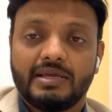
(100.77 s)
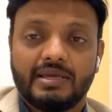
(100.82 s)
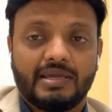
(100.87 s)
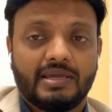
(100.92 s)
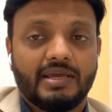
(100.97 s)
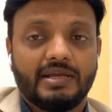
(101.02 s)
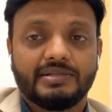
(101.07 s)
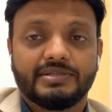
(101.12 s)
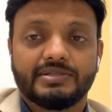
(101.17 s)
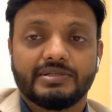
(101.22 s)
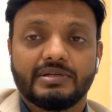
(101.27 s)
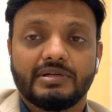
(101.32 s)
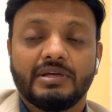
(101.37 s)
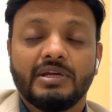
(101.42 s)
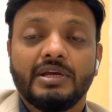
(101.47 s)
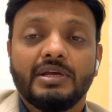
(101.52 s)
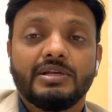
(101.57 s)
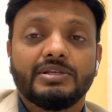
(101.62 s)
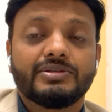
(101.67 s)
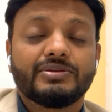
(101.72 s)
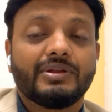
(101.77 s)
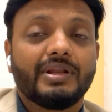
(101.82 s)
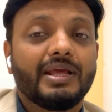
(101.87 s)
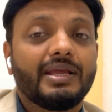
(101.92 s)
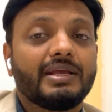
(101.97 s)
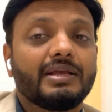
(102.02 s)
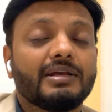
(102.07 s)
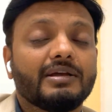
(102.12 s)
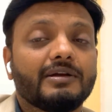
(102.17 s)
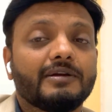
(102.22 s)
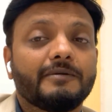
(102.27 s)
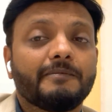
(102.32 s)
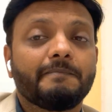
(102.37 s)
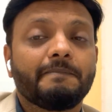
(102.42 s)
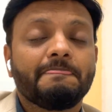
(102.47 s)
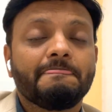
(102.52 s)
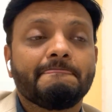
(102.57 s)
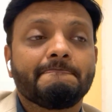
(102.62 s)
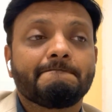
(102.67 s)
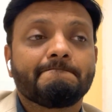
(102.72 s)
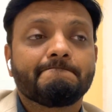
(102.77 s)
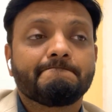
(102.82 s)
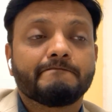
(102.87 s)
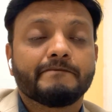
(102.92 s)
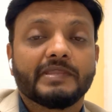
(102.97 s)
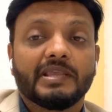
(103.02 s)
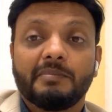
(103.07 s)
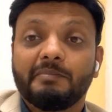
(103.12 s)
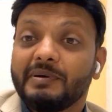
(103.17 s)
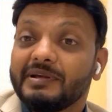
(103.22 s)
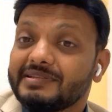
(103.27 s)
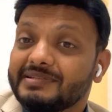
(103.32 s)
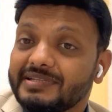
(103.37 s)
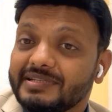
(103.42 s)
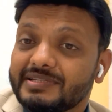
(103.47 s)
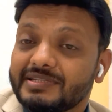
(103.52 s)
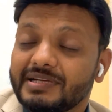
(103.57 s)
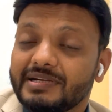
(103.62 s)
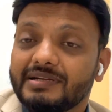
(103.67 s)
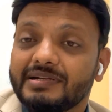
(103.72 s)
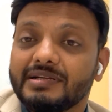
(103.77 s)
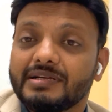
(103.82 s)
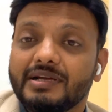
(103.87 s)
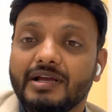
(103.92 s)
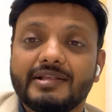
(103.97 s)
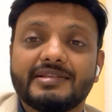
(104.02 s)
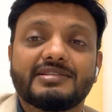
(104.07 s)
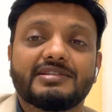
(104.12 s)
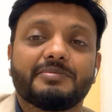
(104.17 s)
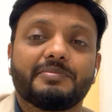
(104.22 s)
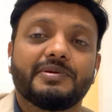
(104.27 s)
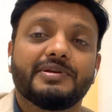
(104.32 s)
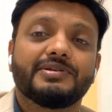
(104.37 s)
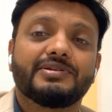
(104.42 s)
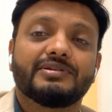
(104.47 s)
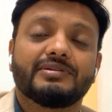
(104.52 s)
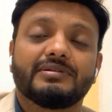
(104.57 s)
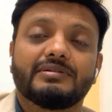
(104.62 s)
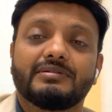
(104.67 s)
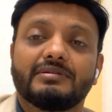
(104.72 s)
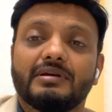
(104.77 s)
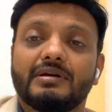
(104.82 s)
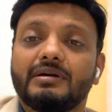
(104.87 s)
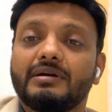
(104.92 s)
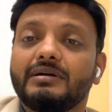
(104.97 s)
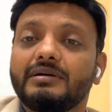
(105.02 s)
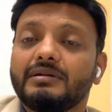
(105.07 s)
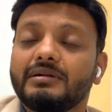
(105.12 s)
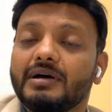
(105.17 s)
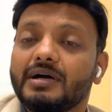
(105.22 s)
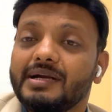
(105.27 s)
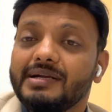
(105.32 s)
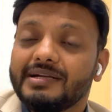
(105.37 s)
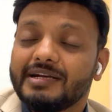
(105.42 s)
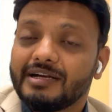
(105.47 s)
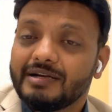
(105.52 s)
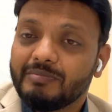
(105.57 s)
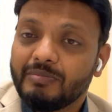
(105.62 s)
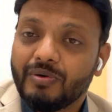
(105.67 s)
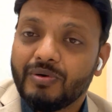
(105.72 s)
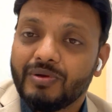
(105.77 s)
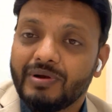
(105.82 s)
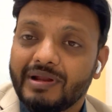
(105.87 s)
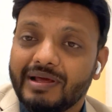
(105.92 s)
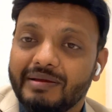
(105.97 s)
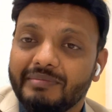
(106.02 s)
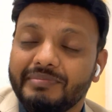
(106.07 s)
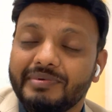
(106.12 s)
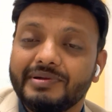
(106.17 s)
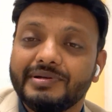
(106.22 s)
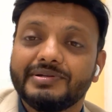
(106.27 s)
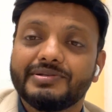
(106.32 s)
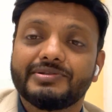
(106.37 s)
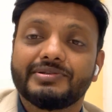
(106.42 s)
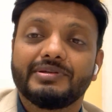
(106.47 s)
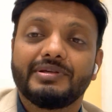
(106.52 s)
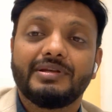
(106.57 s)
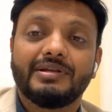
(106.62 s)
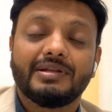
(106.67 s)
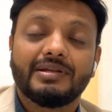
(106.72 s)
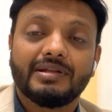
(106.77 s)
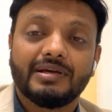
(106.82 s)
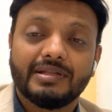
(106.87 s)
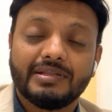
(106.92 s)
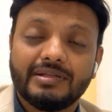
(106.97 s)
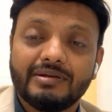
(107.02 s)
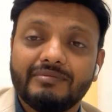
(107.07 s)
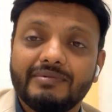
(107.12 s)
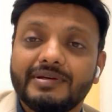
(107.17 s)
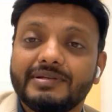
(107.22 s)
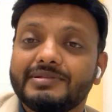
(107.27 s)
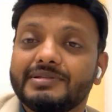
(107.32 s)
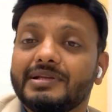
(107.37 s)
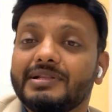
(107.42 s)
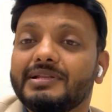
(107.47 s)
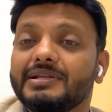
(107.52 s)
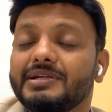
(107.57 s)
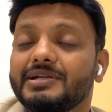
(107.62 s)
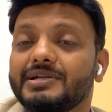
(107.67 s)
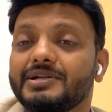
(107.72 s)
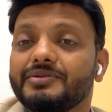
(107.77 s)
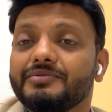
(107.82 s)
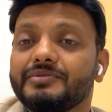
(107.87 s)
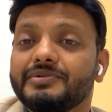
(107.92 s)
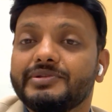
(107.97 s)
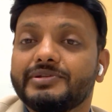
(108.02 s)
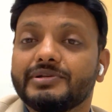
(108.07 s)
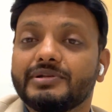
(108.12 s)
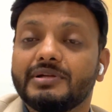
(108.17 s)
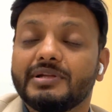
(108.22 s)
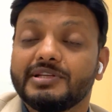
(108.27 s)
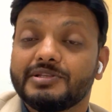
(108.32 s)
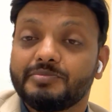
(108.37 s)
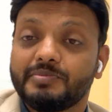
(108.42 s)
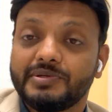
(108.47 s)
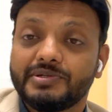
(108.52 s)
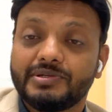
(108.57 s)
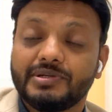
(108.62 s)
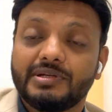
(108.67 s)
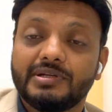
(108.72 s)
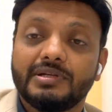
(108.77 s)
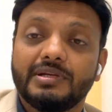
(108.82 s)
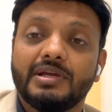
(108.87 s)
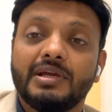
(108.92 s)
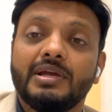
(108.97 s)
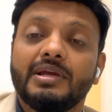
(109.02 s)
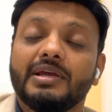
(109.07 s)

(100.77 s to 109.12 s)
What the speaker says: cancer. So like persistent constipation or altered bowel habits in an otherwise healthy individual, especially